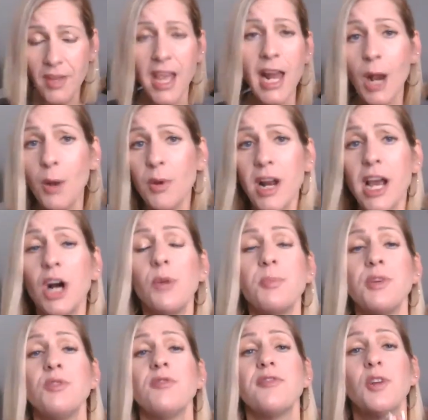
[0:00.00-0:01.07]
And I want to
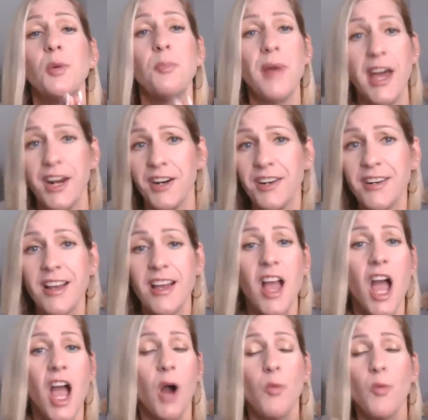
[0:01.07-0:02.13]
help you feel better.
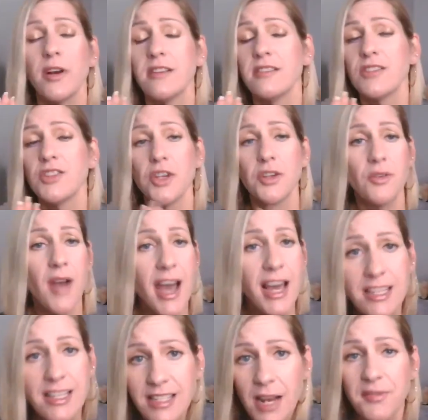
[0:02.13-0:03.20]
I want to show you how
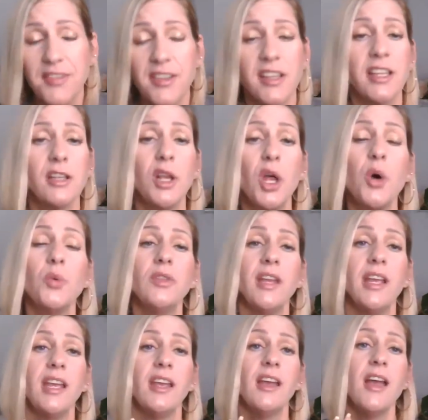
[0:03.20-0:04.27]
to stop feeling
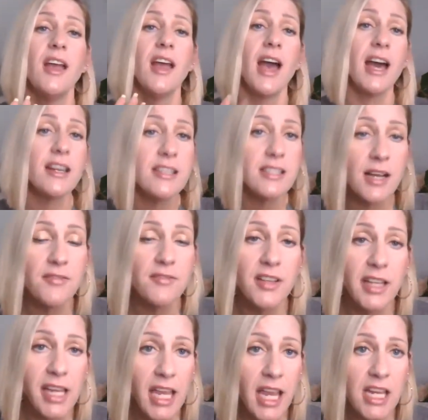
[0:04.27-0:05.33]
lonely, how to stop
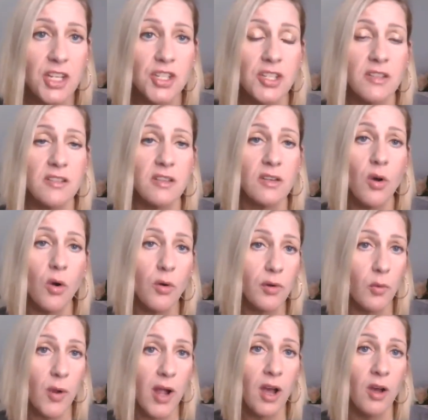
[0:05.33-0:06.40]
feeling anxious and
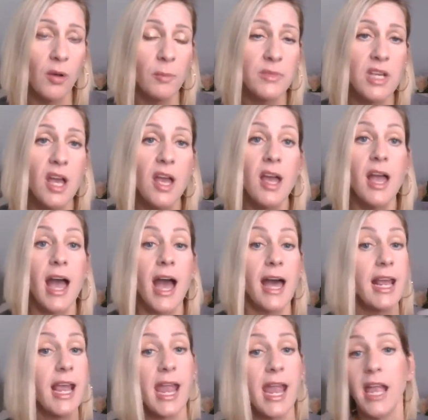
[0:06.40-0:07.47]
overwhelmed, how
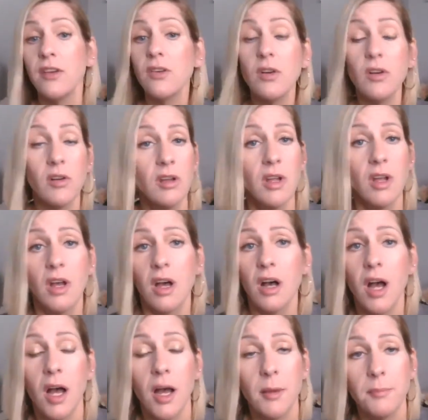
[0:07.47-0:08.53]
to handle
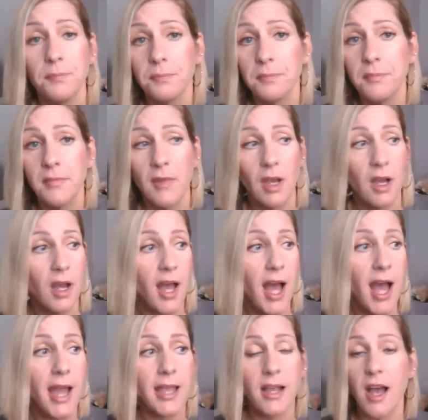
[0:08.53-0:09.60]
a
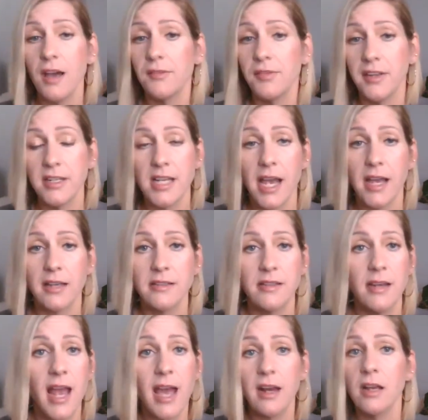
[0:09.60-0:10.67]
high conflict acts,
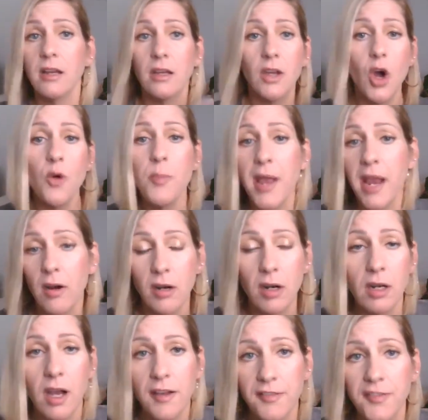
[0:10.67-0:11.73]
and how to co
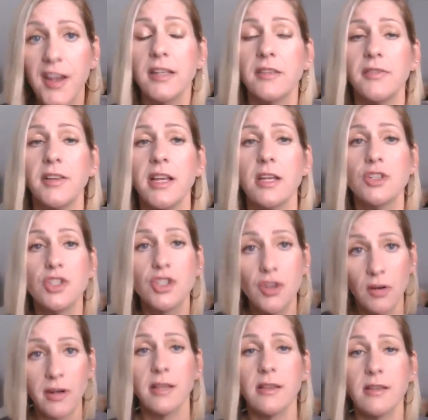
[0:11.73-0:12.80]
parent effectively
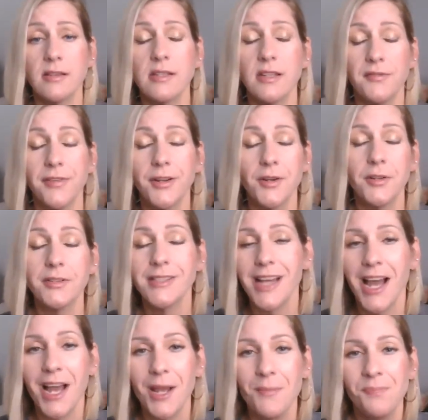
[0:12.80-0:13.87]
during this difficult
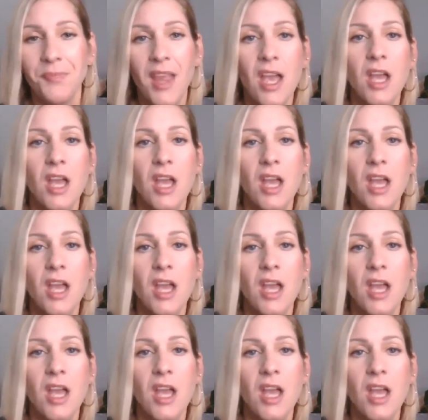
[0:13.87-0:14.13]
time.